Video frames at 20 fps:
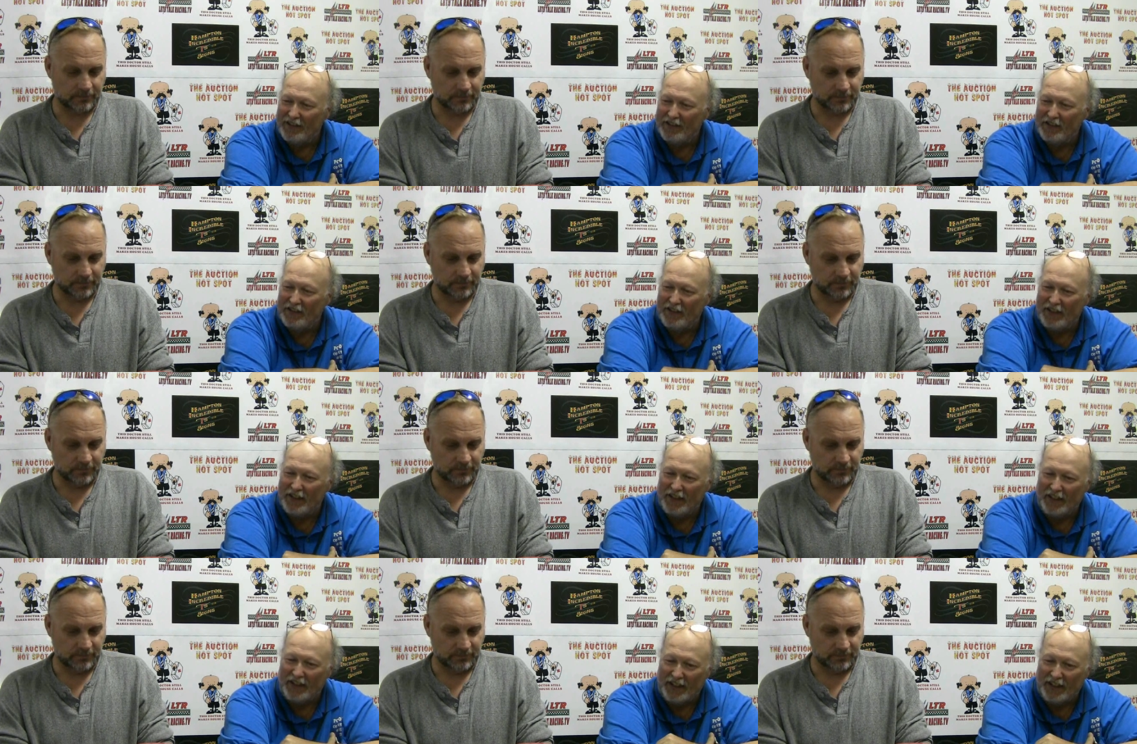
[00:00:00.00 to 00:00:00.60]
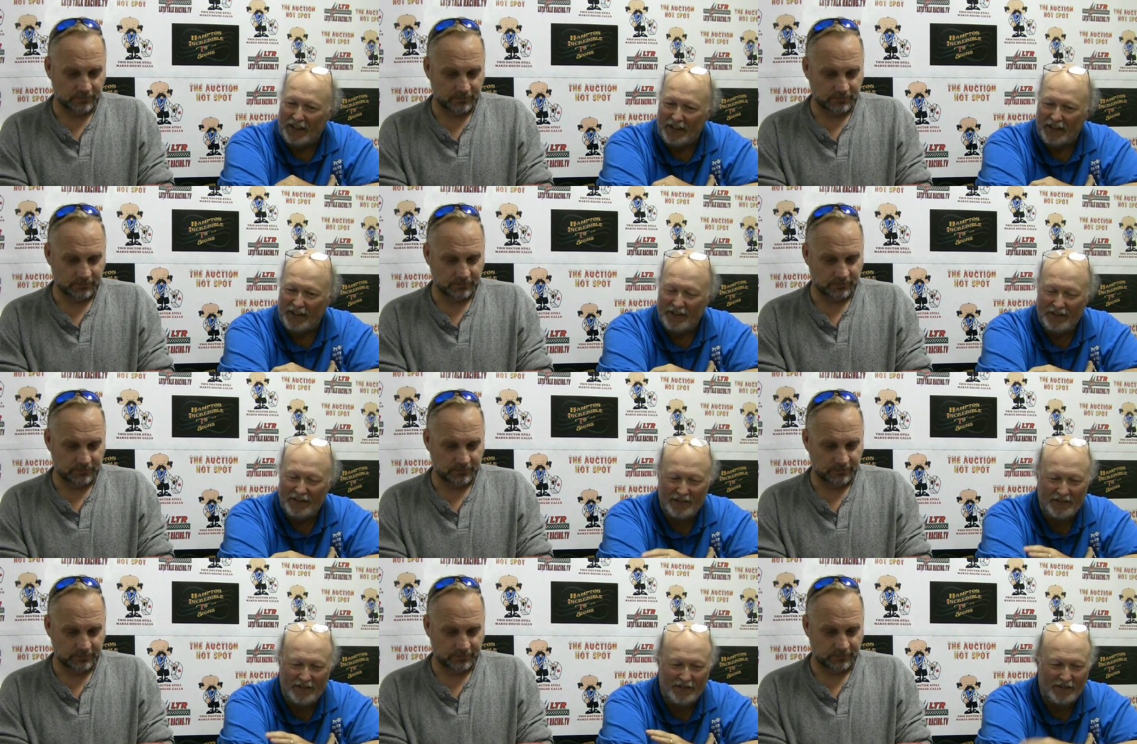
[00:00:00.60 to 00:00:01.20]
Speaker 1: The, uh,
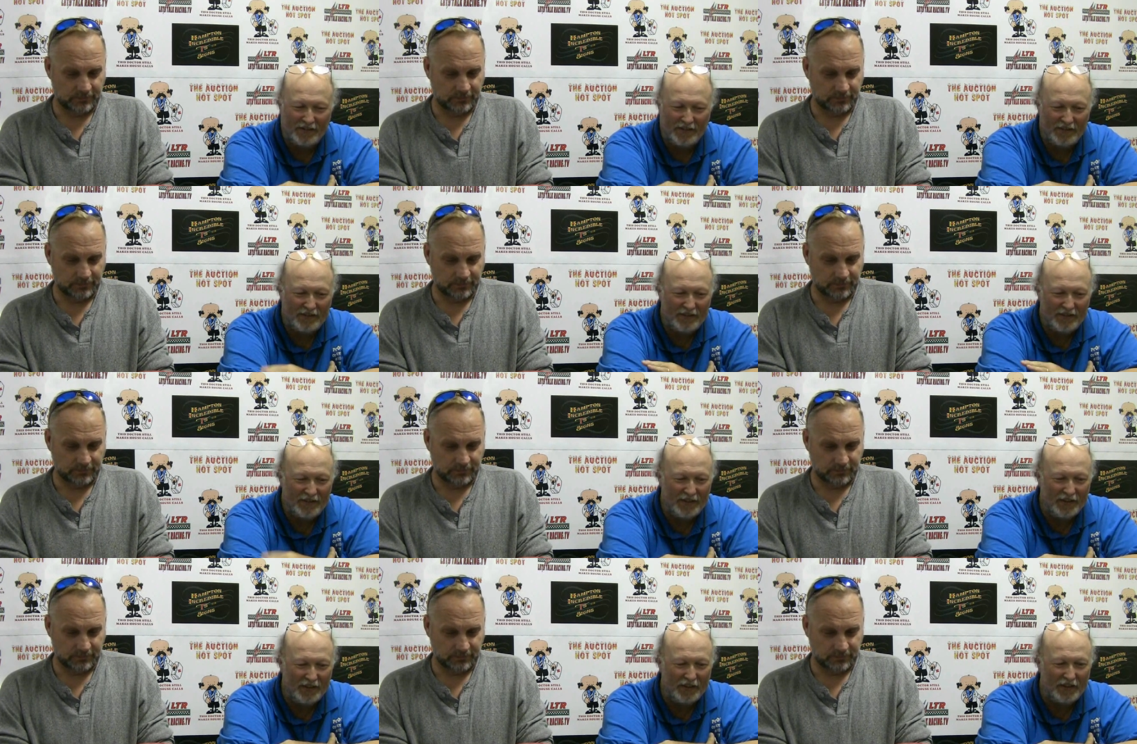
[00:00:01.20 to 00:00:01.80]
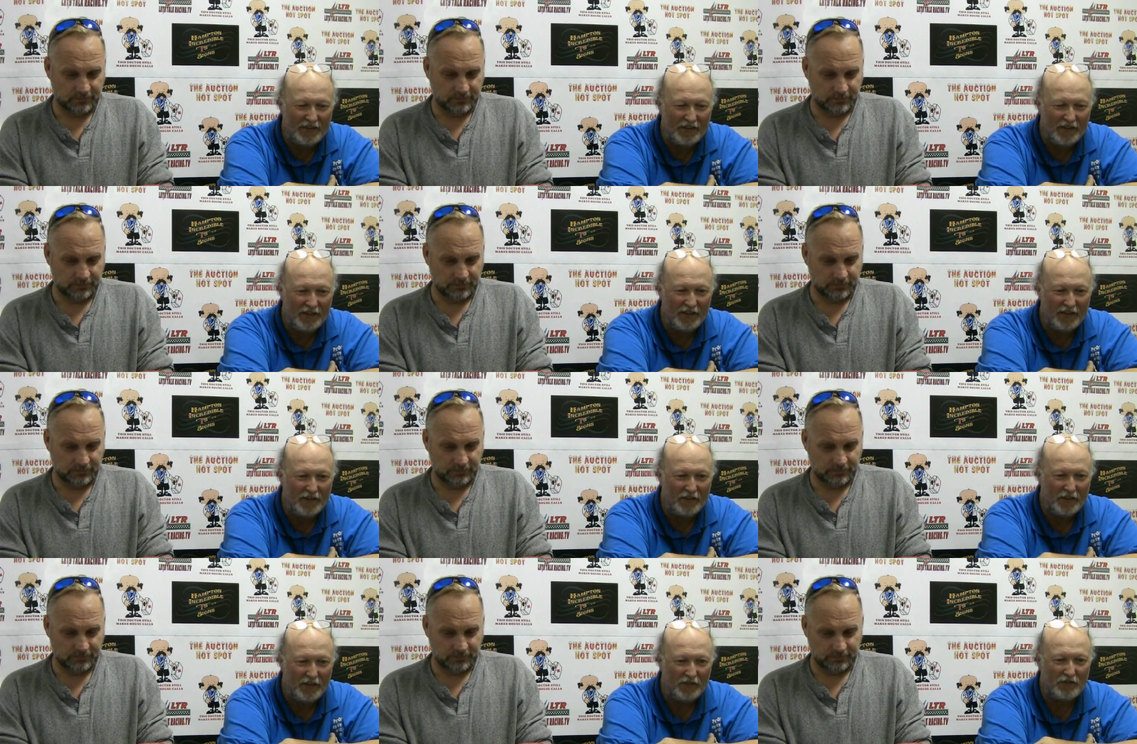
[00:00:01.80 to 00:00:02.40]
the,
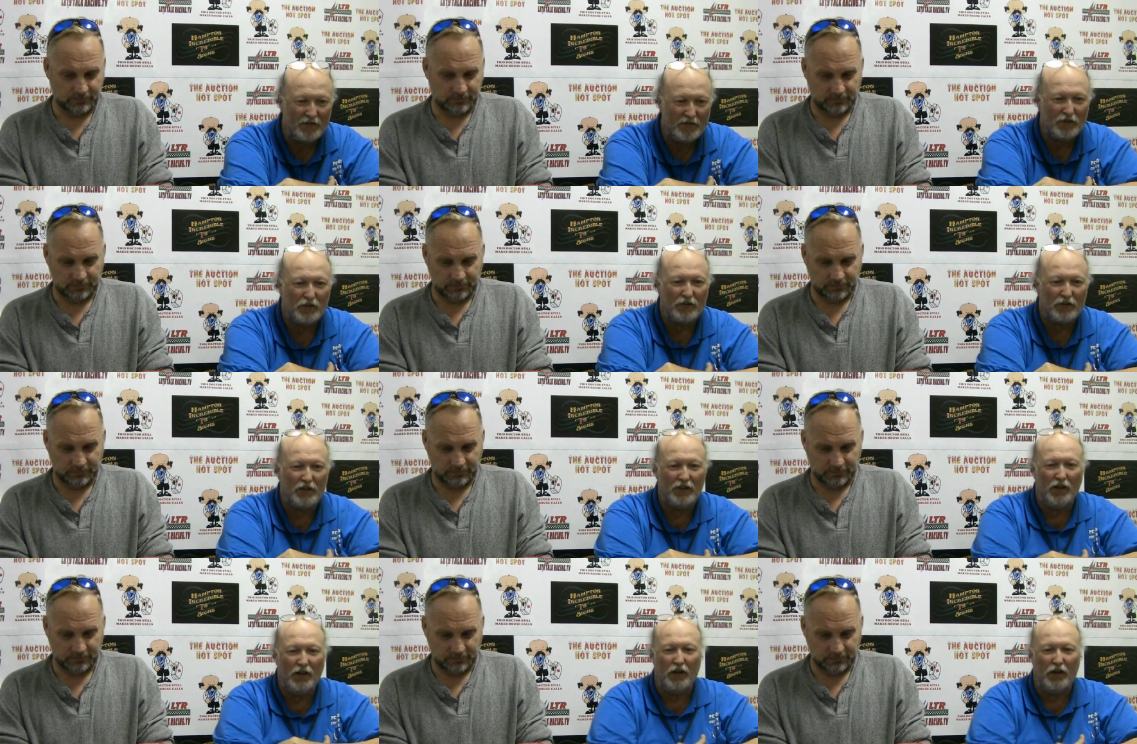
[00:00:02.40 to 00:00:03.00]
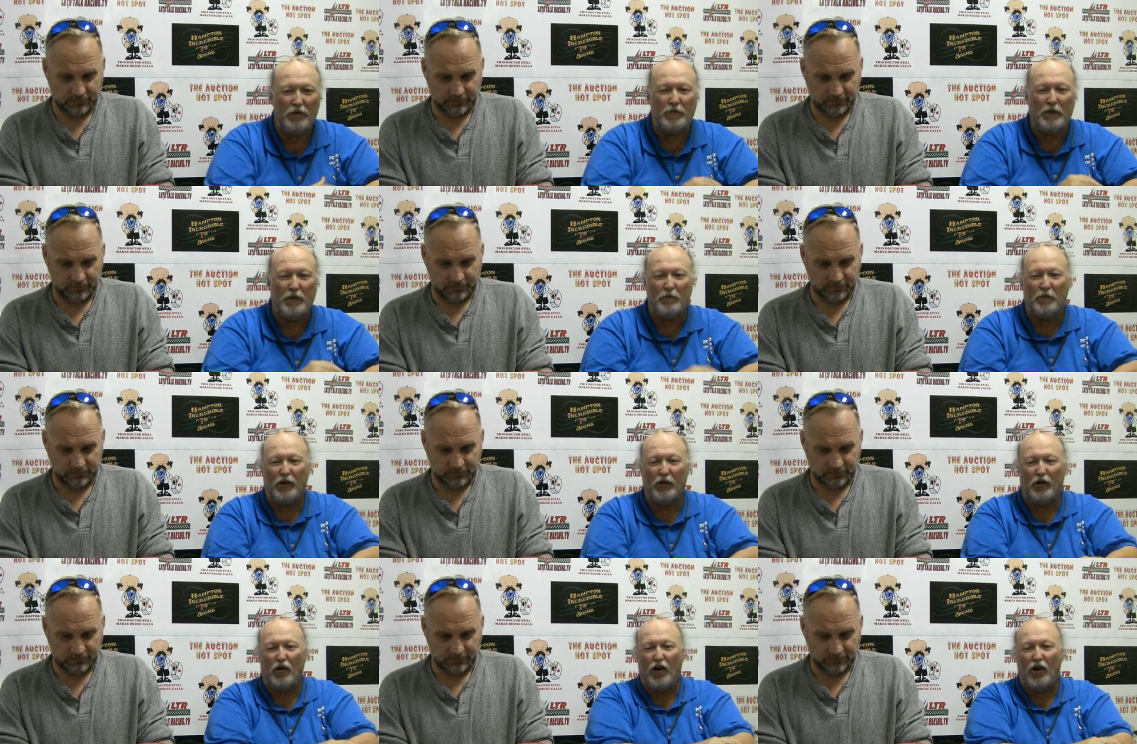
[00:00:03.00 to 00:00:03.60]
the, uh, the only people
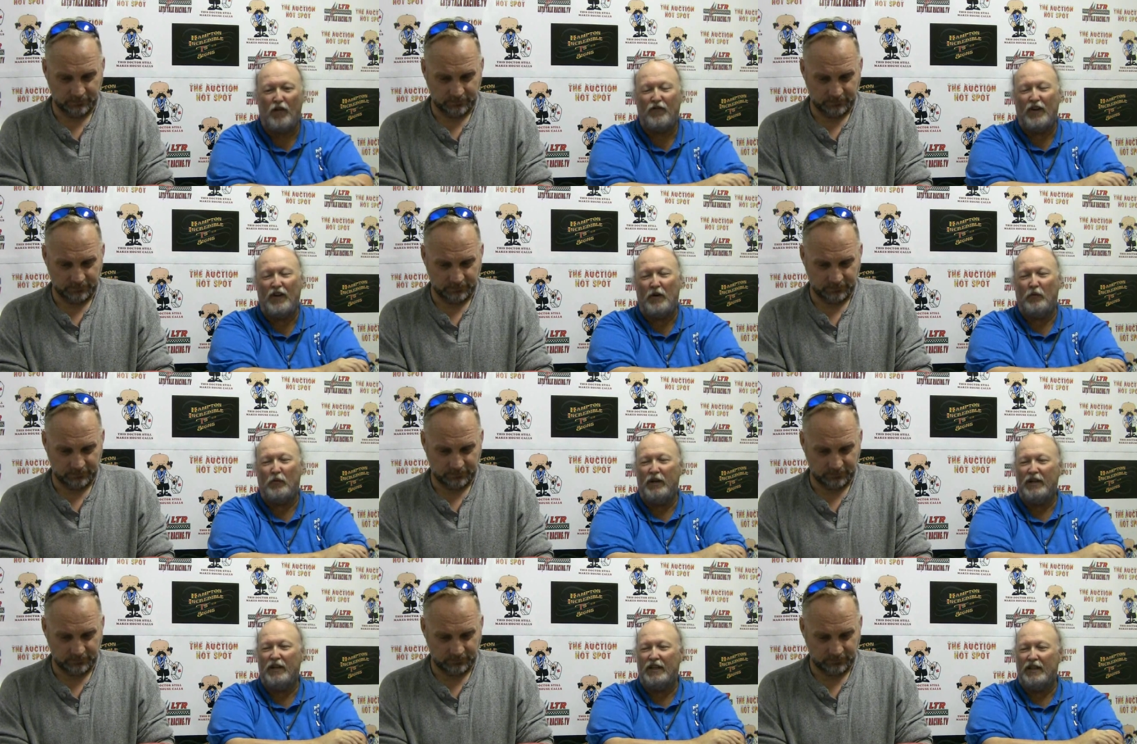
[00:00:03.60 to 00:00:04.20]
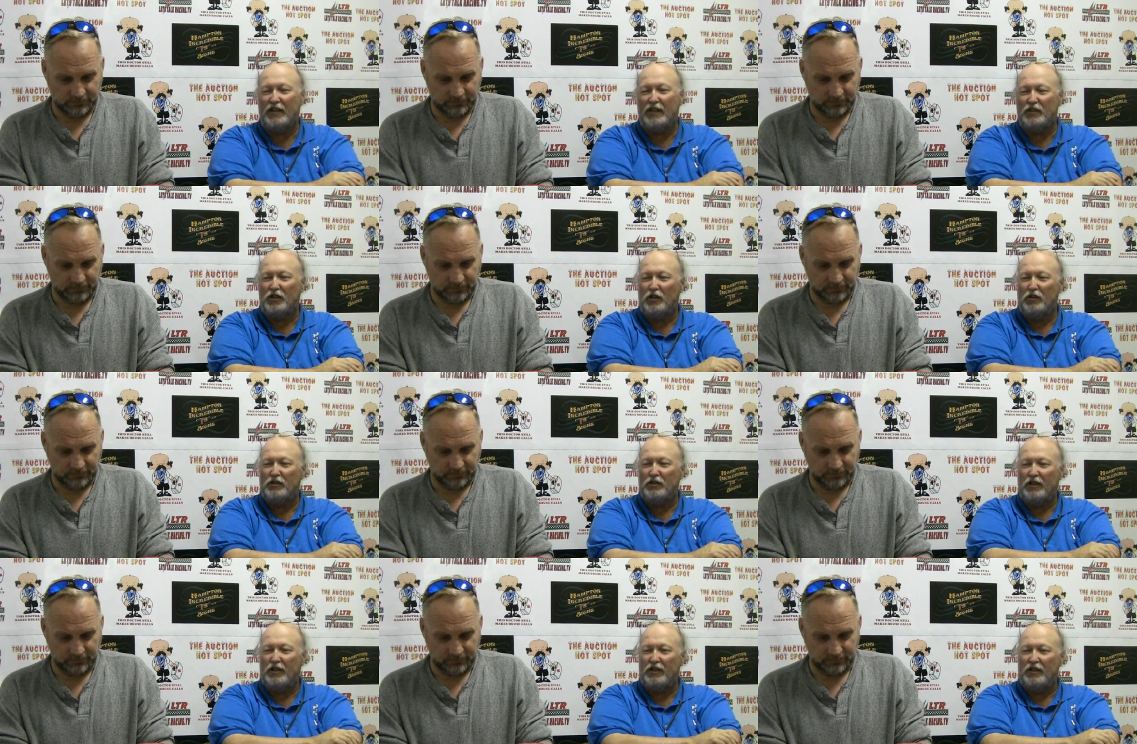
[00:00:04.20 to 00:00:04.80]
that are off that weekend is
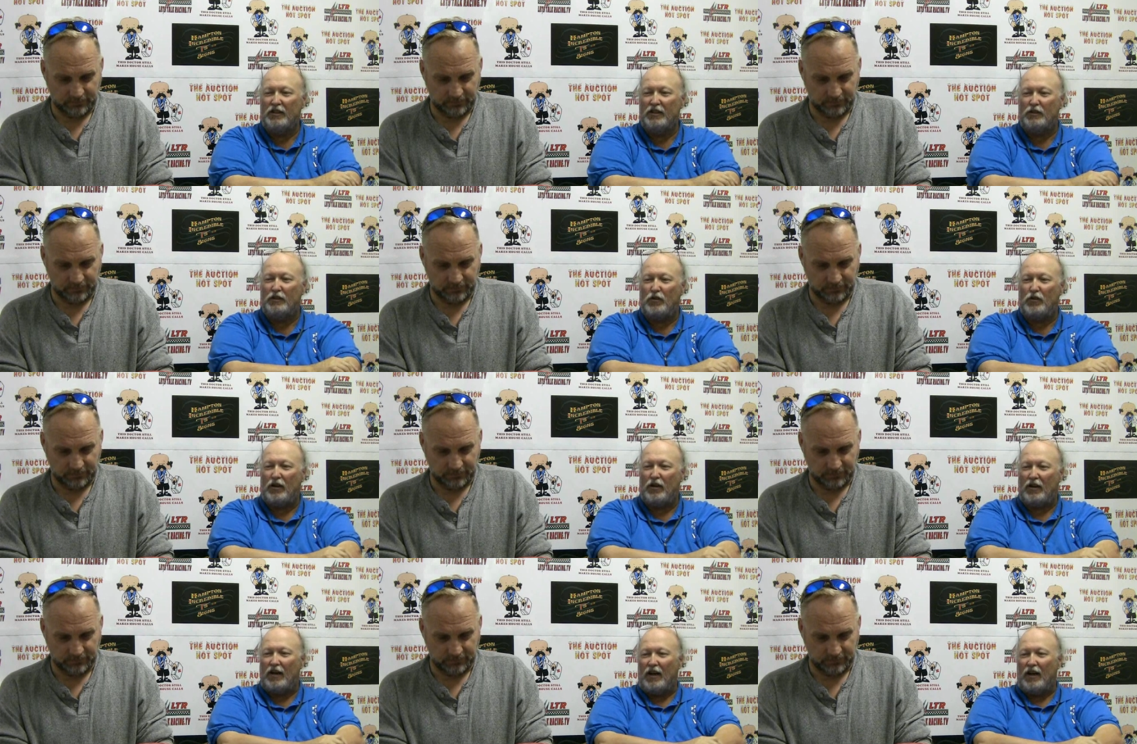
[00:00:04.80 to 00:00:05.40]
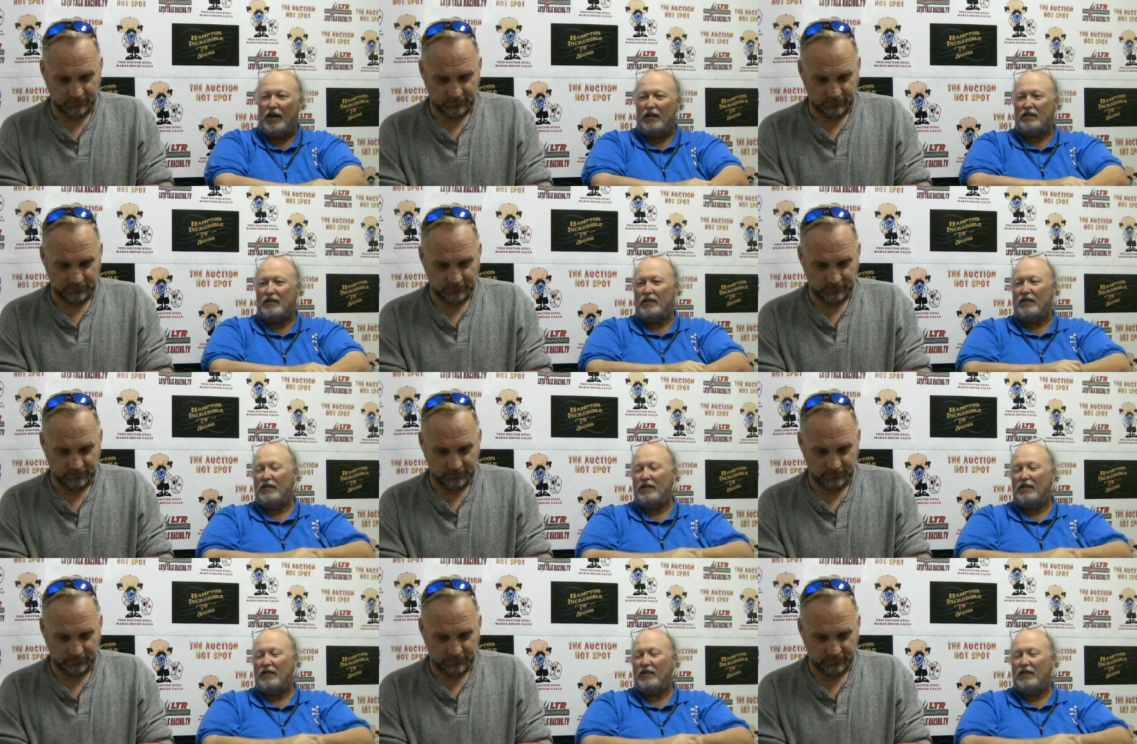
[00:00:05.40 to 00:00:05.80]
usually the truck guys.